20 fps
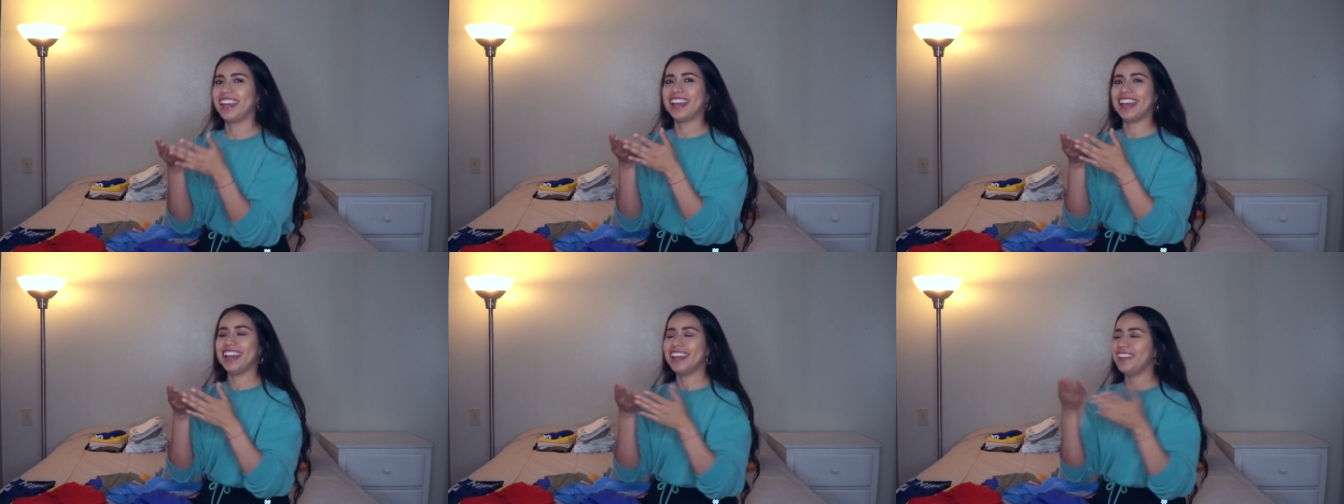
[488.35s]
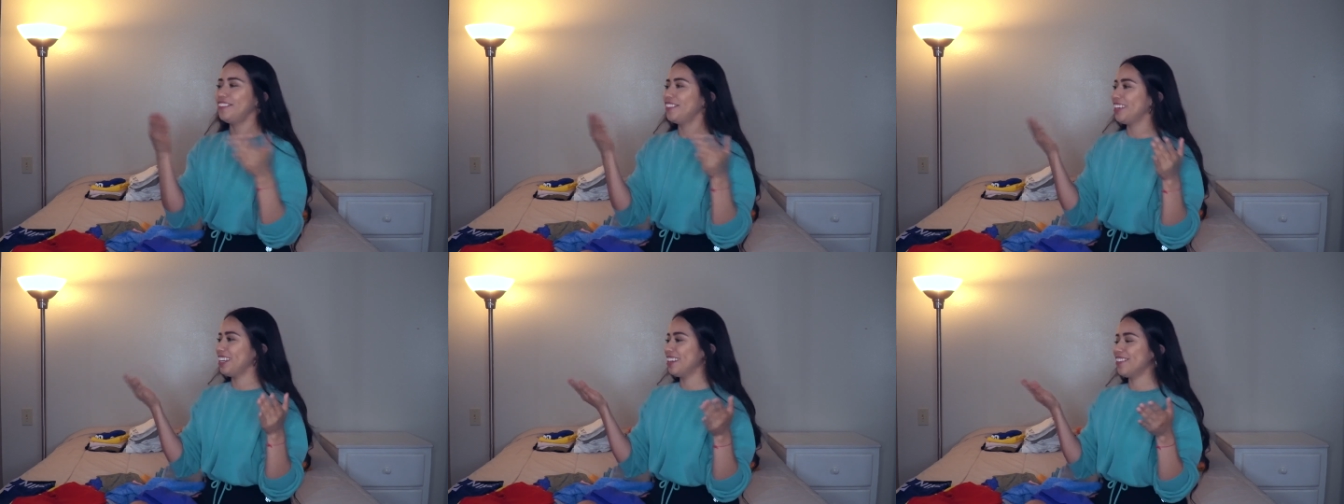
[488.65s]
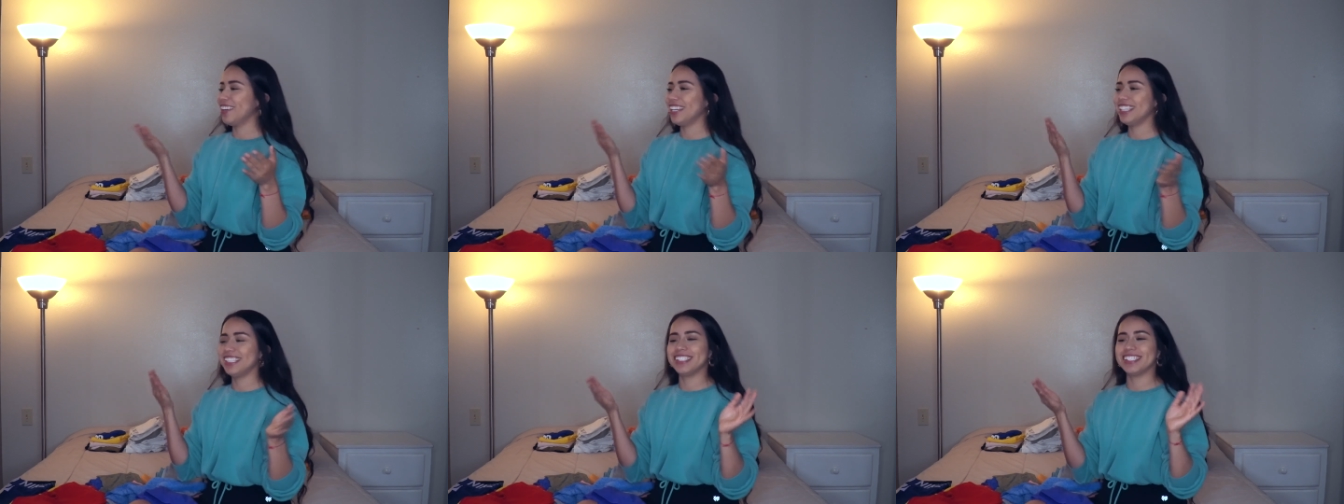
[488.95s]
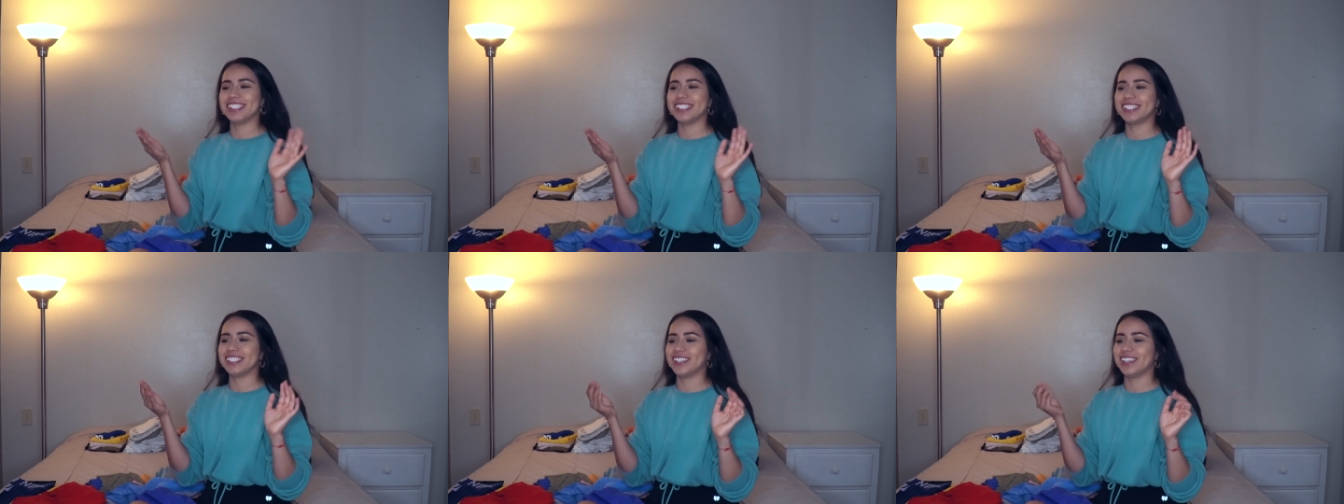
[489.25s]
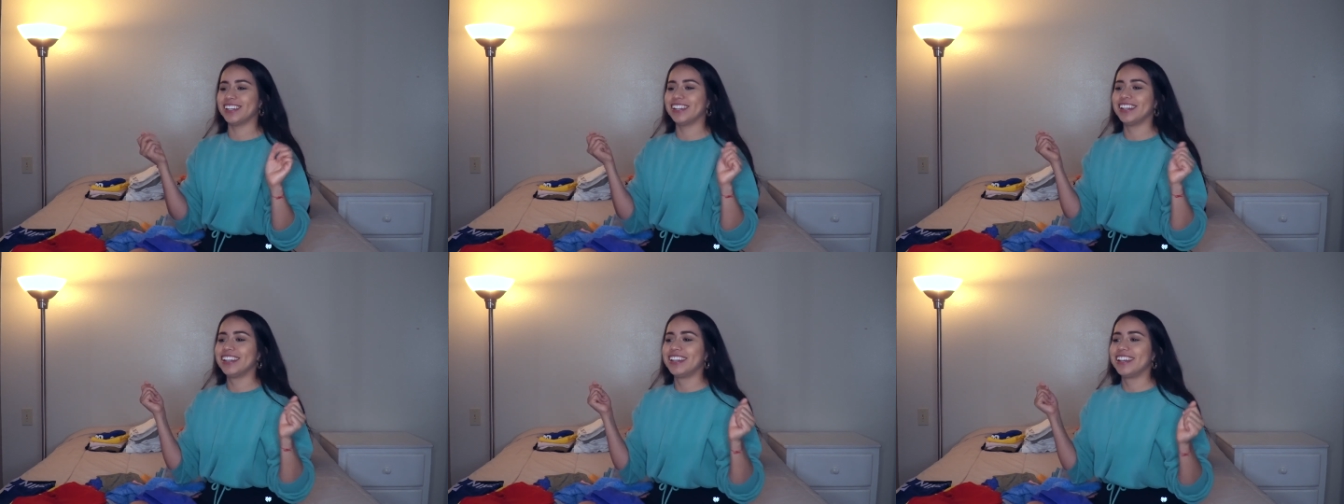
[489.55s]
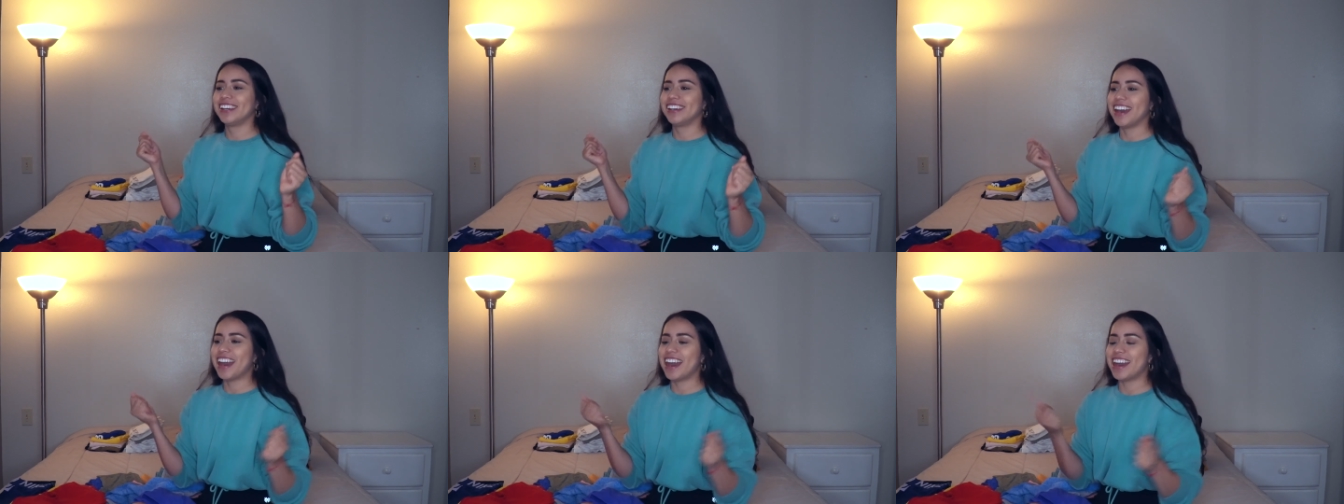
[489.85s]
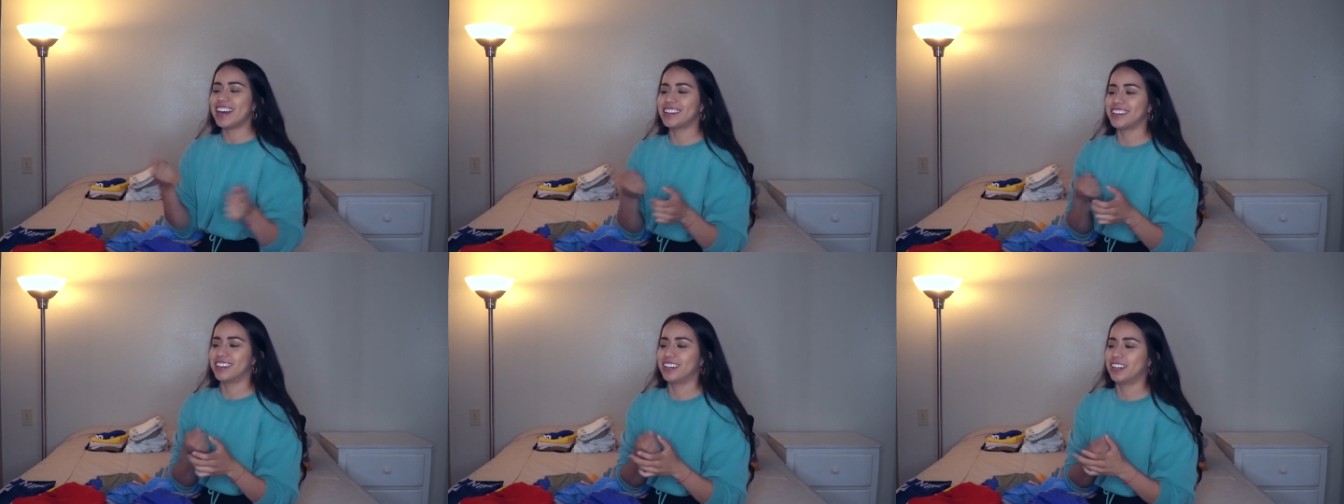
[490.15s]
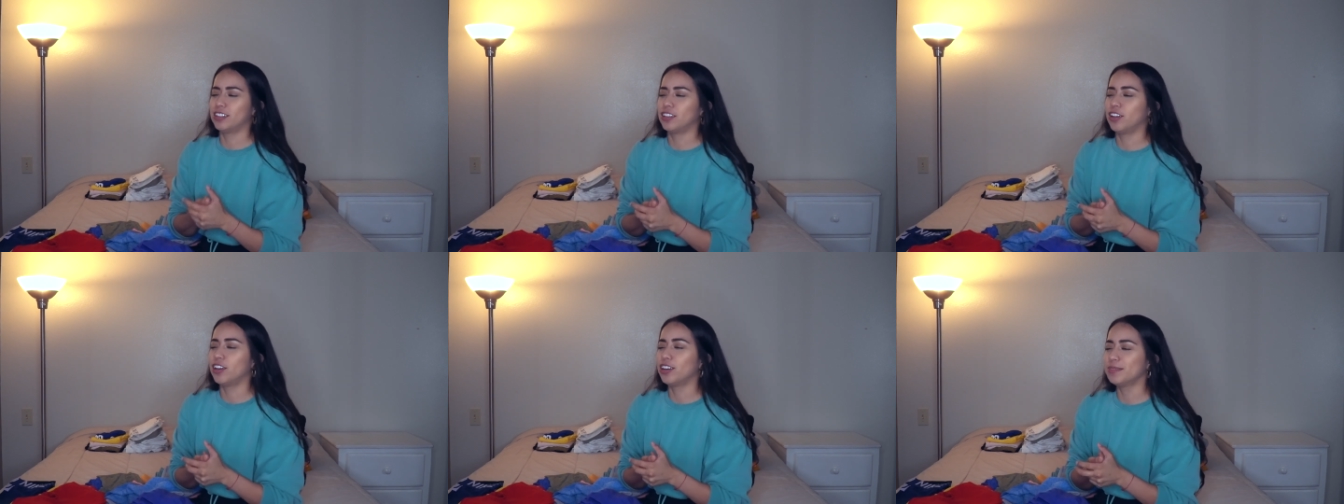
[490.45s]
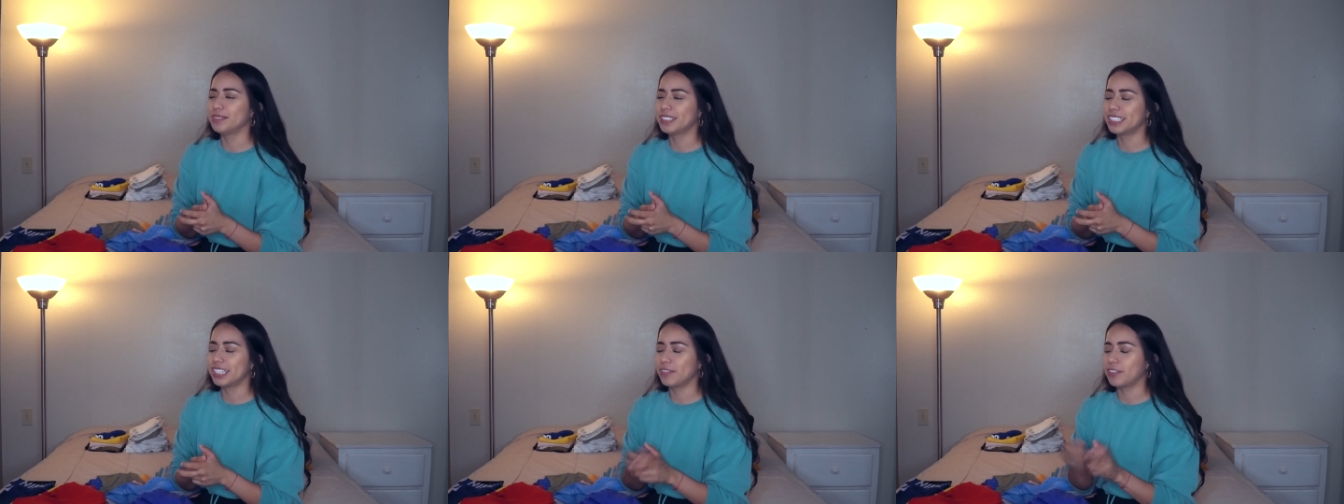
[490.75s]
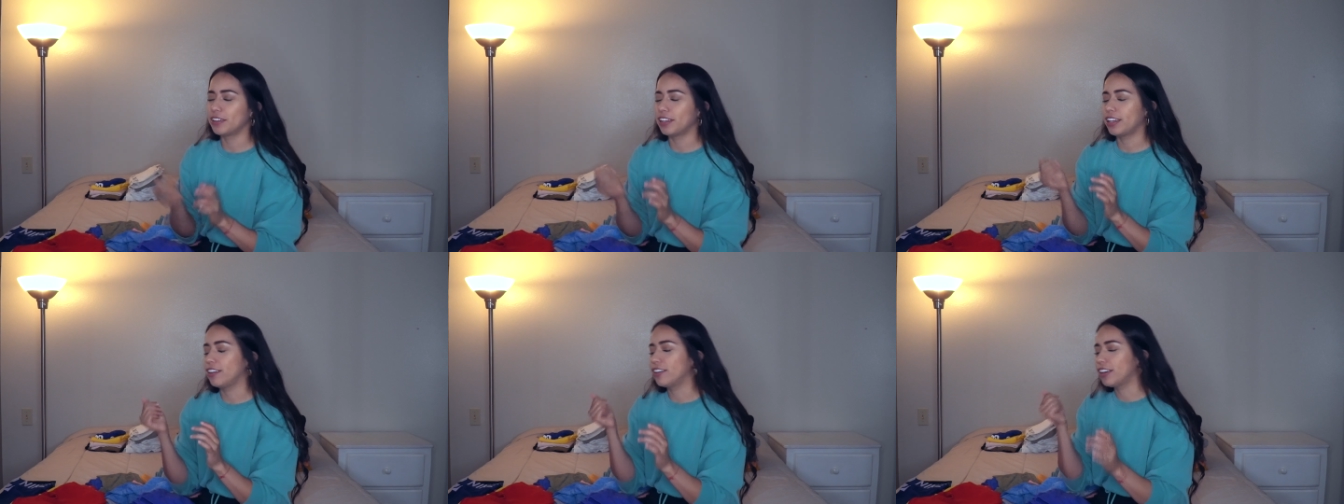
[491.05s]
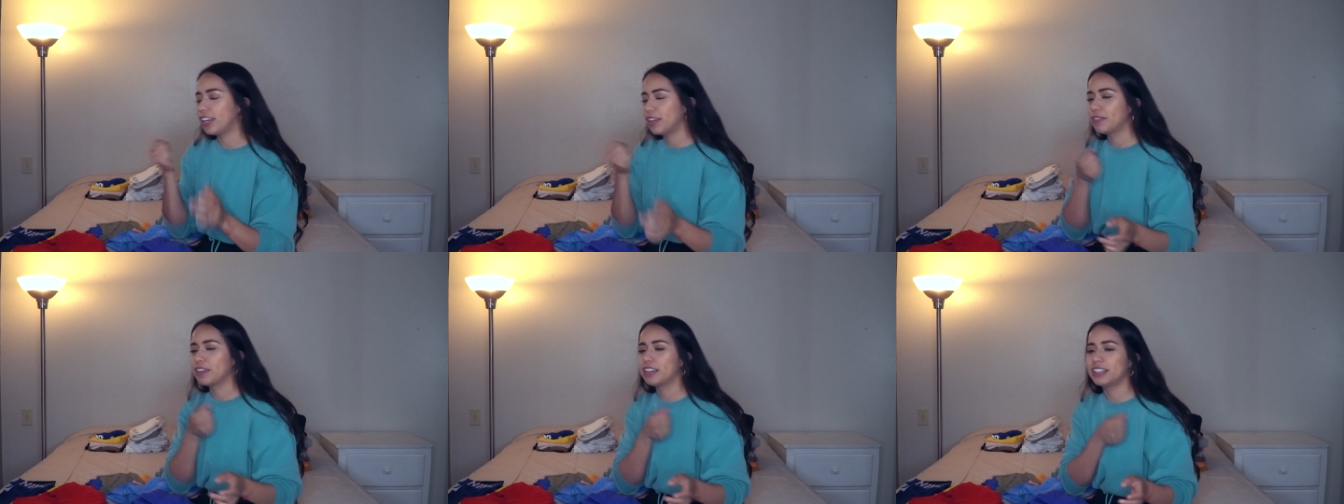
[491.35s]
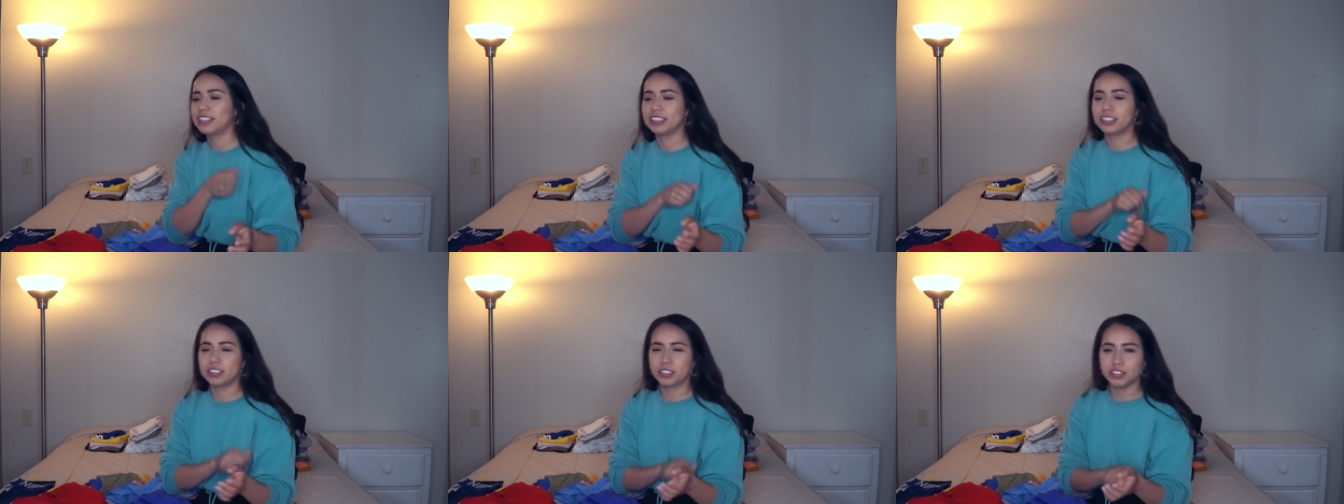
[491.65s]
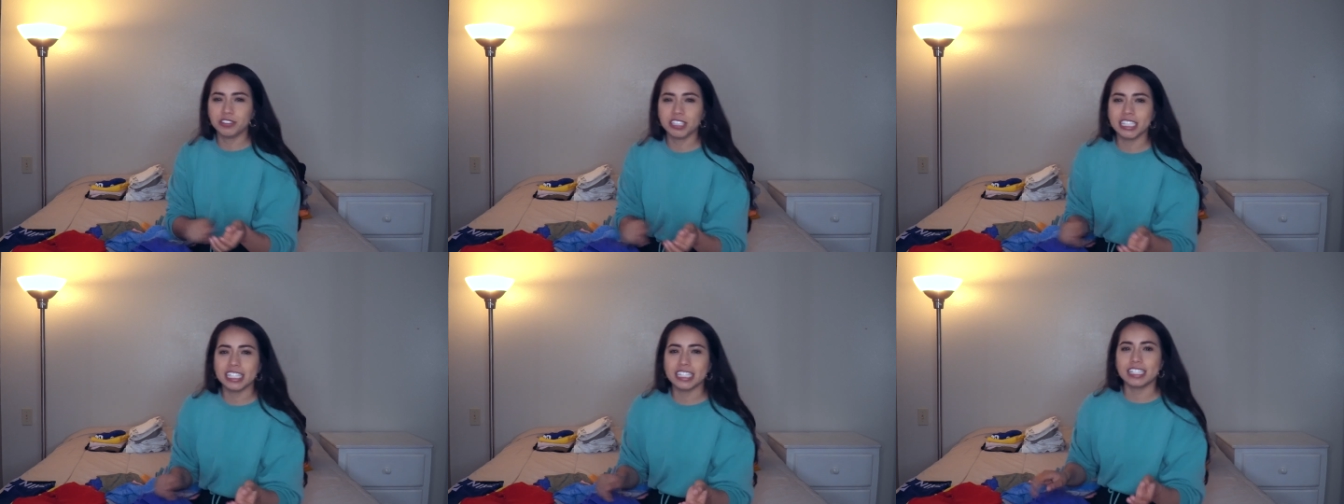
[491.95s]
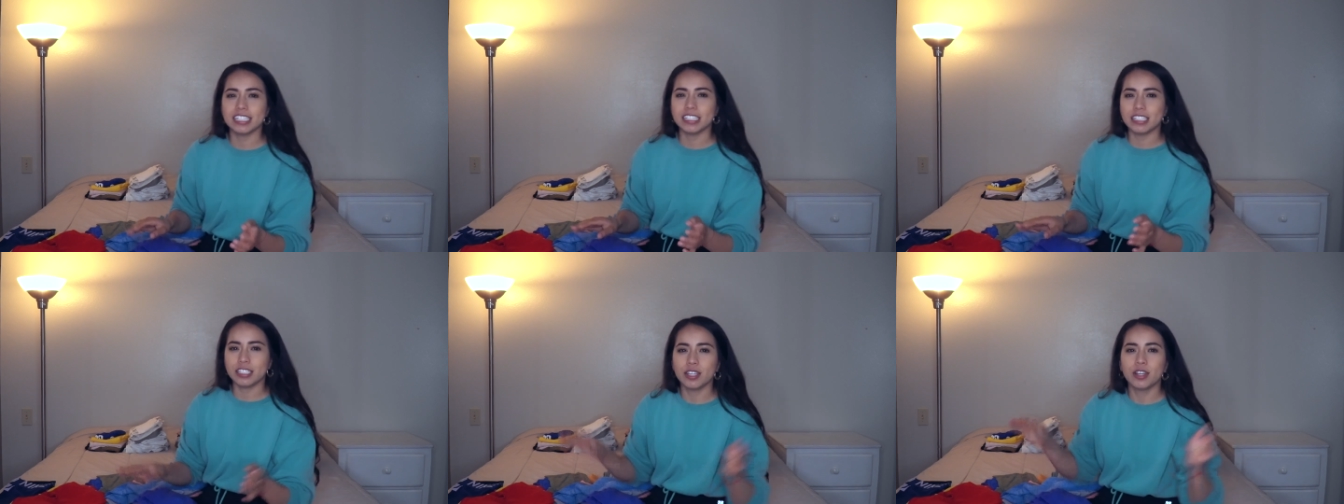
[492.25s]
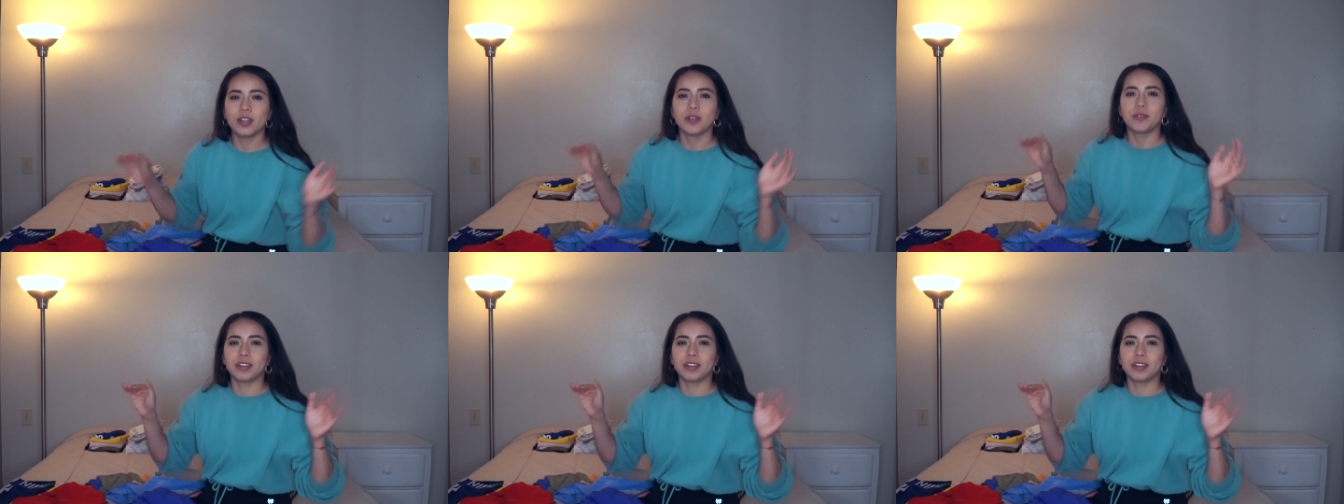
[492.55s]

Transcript: And me and my sister had our alarm set. We're like, okay, we're gonna do this.